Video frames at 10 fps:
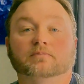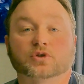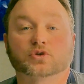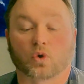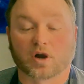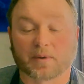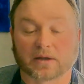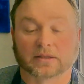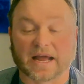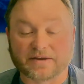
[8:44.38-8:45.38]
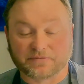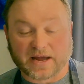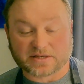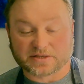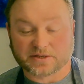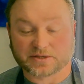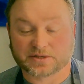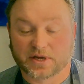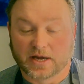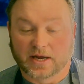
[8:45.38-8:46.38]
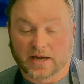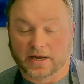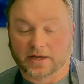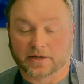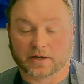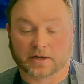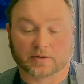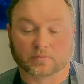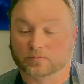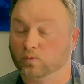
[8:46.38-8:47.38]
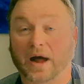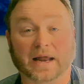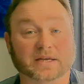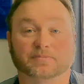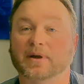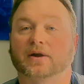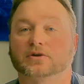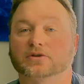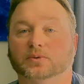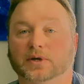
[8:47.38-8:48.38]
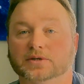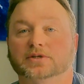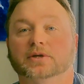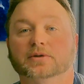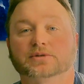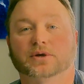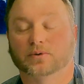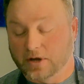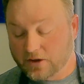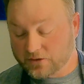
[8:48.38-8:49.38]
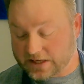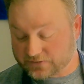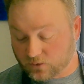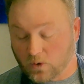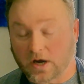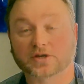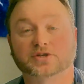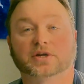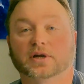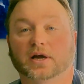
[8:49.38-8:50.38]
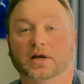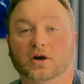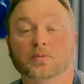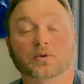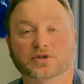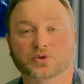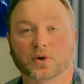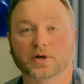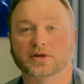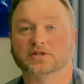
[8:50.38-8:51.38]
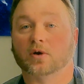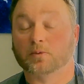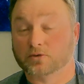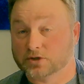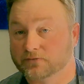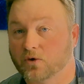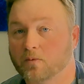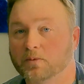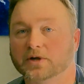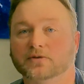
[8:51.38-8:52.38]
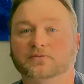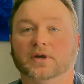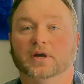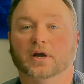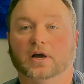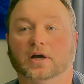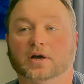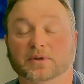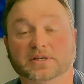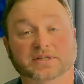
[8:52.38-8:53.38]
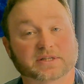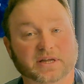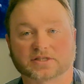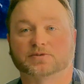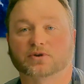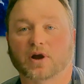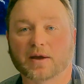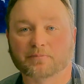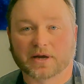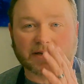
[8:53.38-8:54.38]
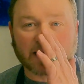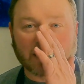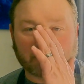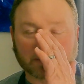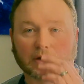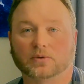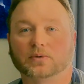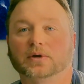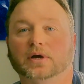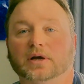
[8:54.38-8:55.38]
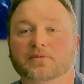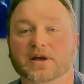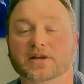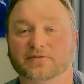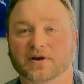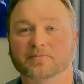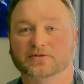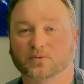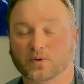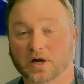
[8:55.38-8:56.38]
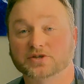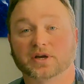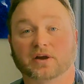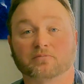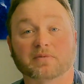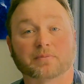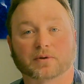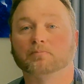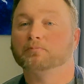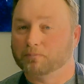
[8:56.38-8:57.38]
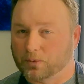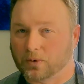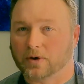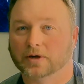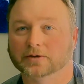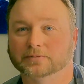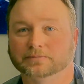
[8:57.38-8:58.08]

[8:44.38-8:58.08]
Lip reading: tutorial about light fastness and why does it matter to us. So thanks for watching. I hope you enjoyed this. I hope it was informative. Please hit that subscribe button down below. Thank you very much for watching, and remember, pour on.